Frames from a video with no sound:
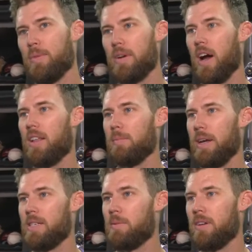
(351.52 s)
we caught the
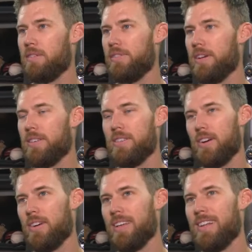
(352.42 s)
baseball in the field.
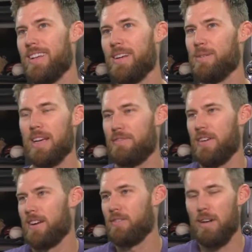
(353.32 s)
So it was like
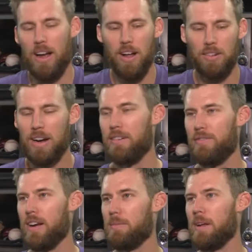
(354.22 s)
fun, all around
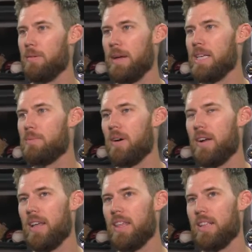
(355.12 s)
fundamental
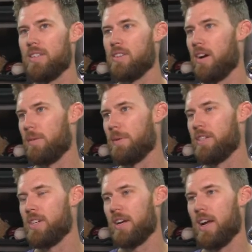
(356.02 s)
baseball. I think the starting
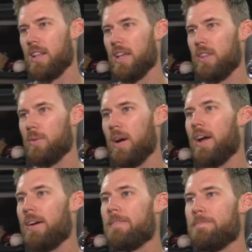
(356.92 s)
pitching kind of led the
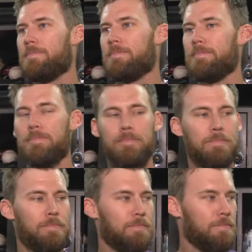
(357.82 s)
way.
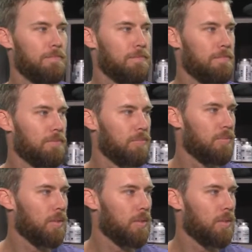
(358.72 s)
Real quick,